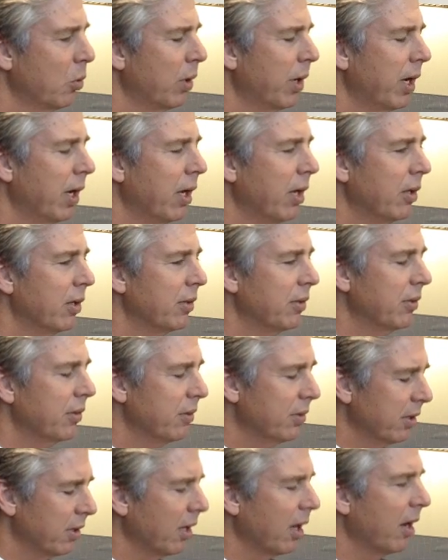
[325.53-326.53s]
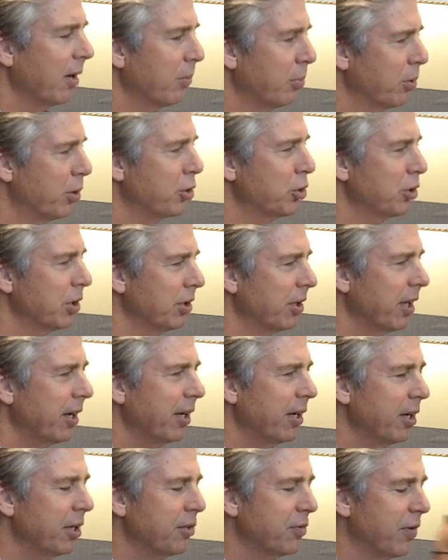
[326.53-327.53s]
Well, yeah, I appreciate
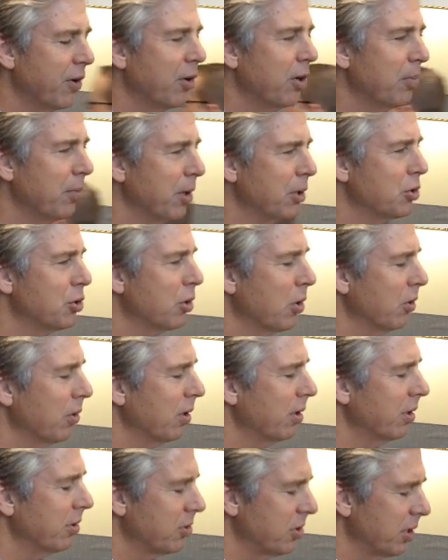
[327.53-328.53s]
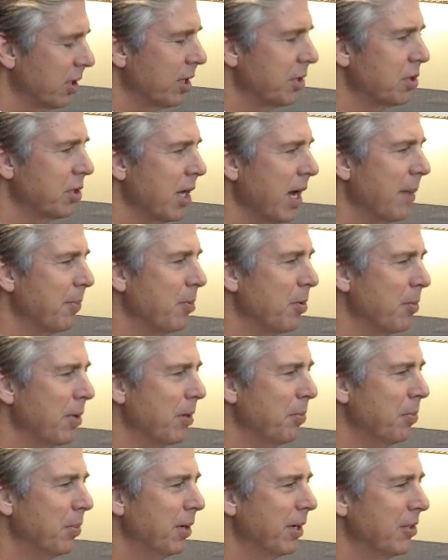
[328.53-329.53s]
that. It is very much so, and it's a nice
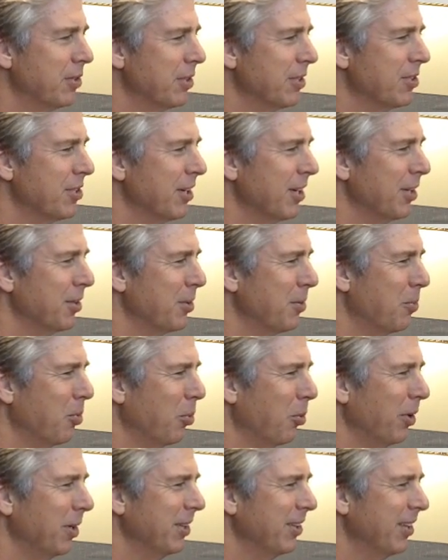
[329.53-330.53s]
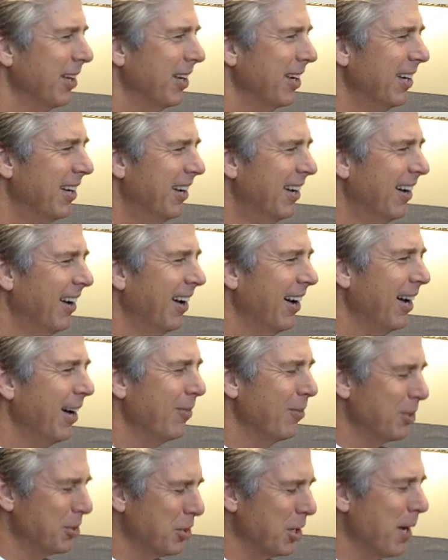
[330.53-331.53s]
compliment. But as I said at the point, that I
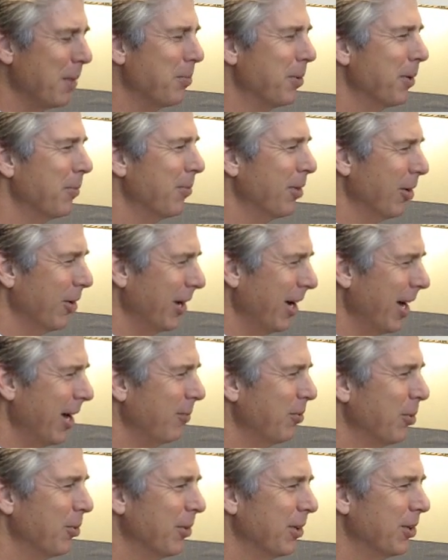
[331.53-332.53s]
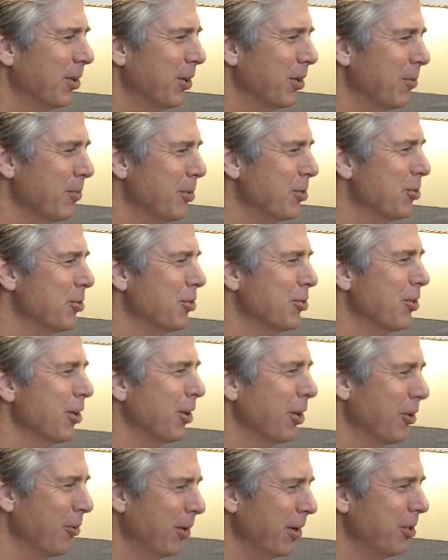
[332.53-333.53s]
have a job that I'm very happy with. The commissioner's
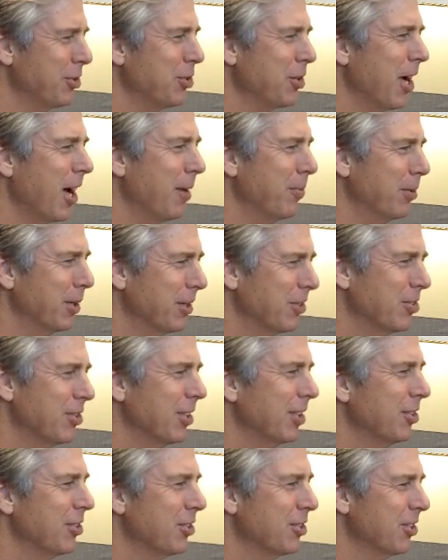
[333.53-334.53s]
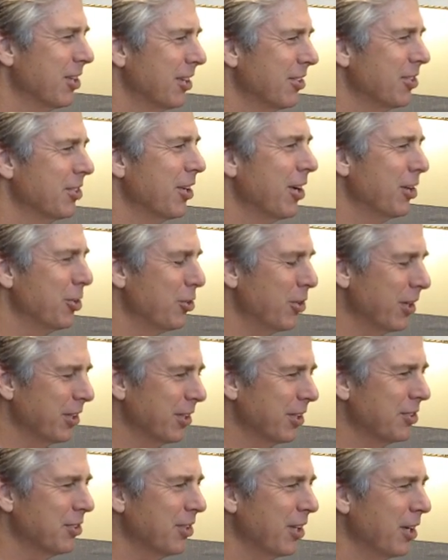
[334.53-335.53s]
done a great job. You can see he just got his
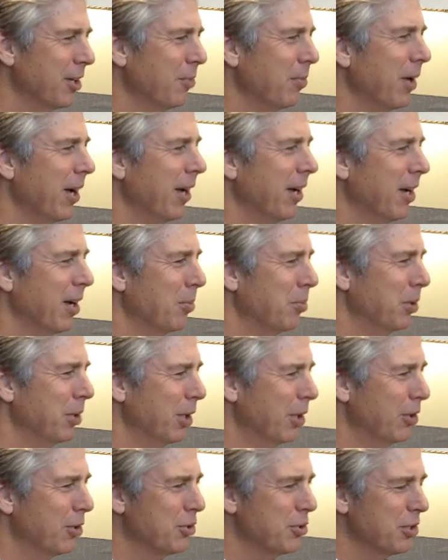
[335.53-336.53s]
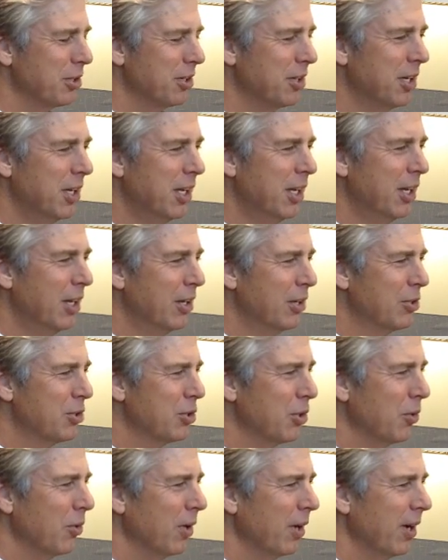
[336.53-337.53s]
contract extended by a couple years, and
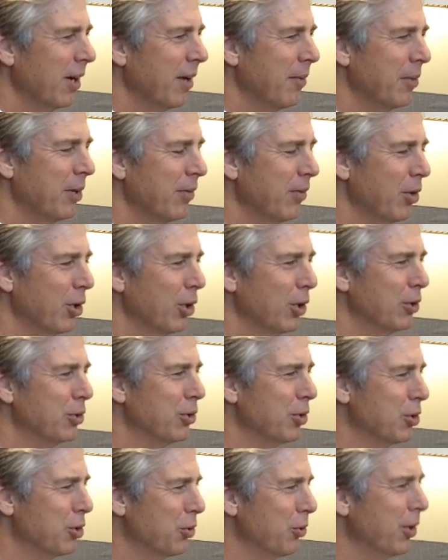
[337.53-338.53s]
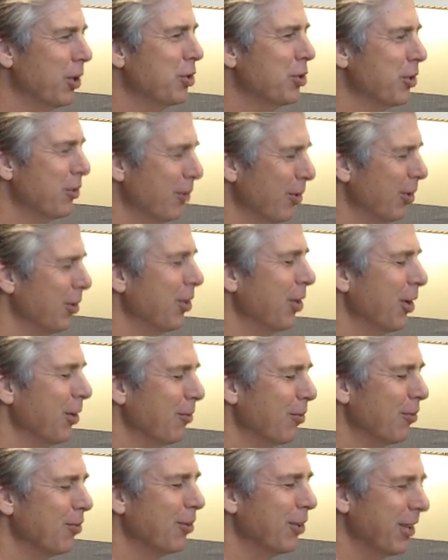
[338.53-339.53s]
so uh, I'm in a very good situation. very
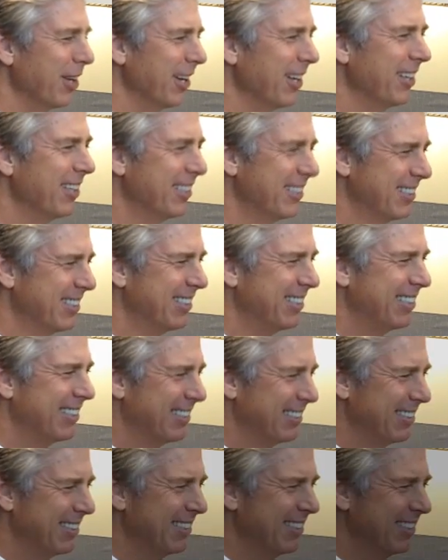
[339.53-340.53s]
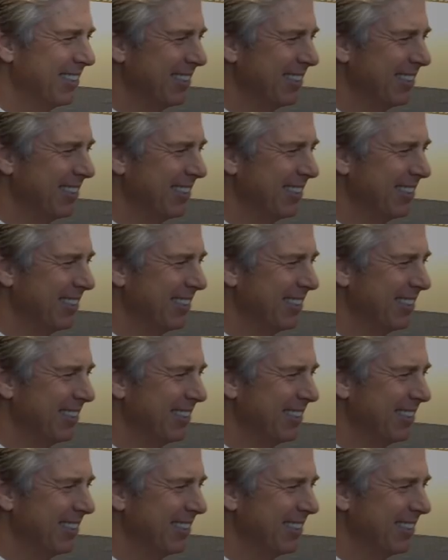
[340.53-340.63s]
thankful for that.